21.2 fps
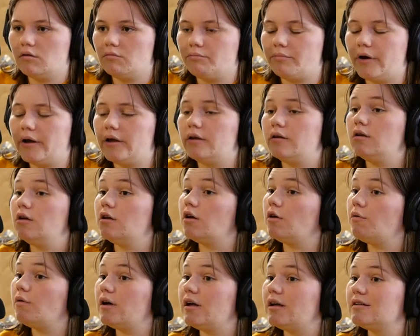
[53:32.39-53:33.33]
But you
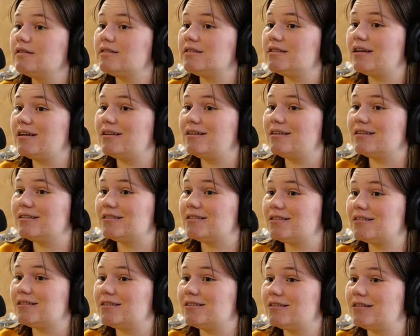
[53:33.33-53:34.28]
know what has stayed
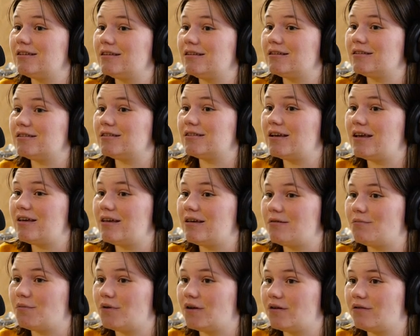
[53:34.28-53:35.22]
consistently the
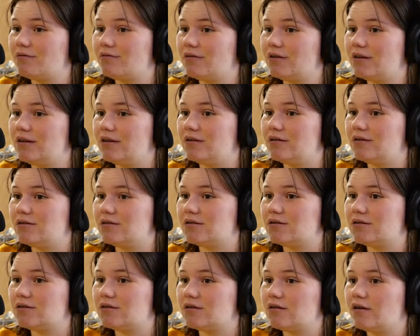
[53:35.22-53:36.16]
same
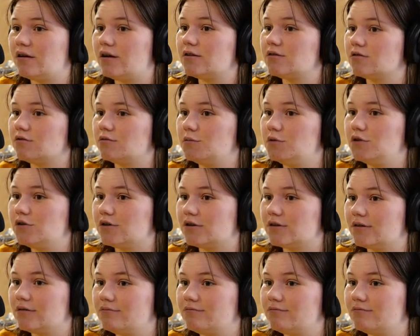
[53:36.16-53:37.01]
is classical music.